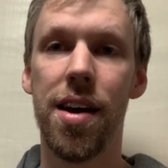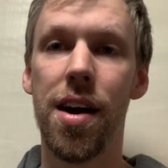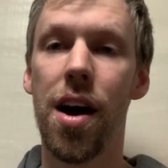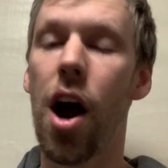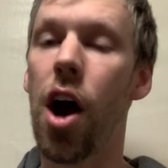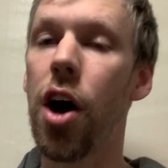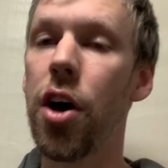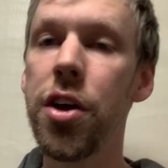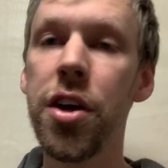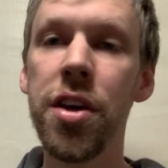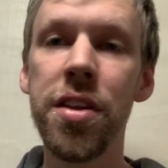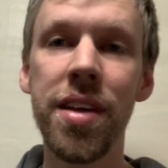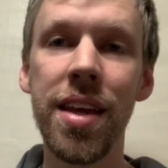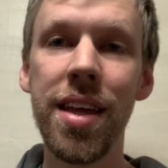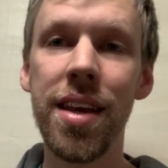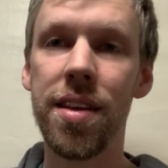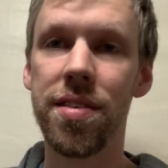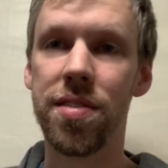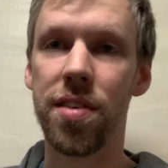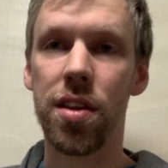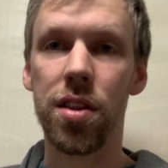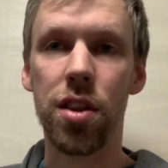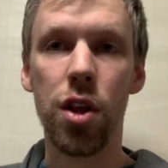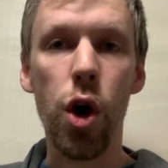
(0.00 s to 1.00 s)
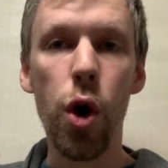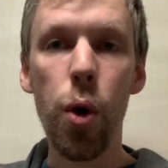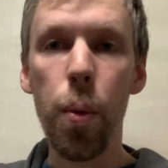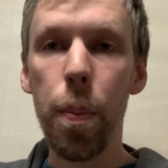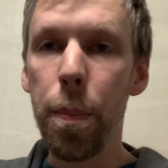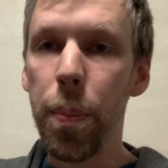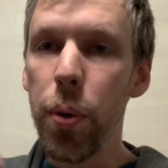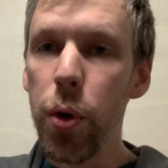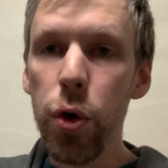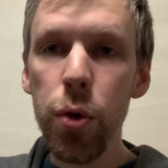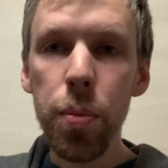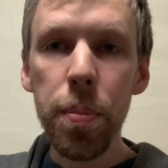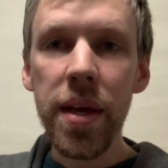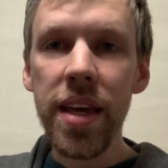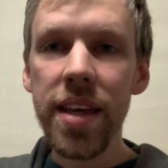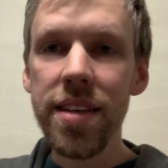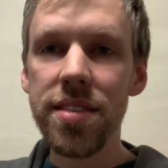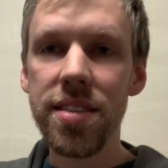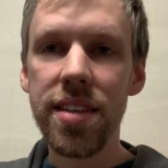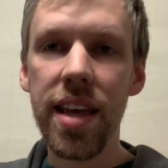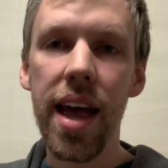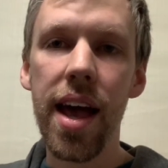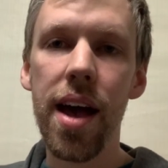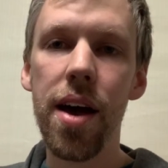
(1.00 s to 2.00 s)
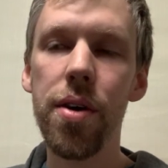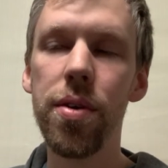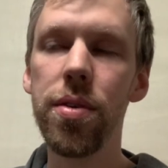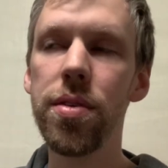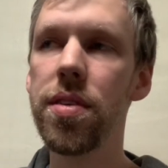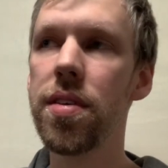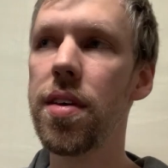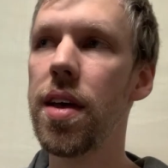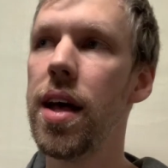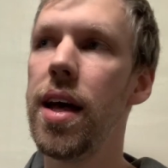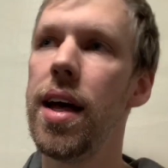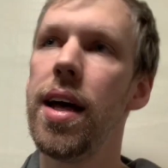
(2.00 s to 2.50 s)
All you need is a low boomy sound,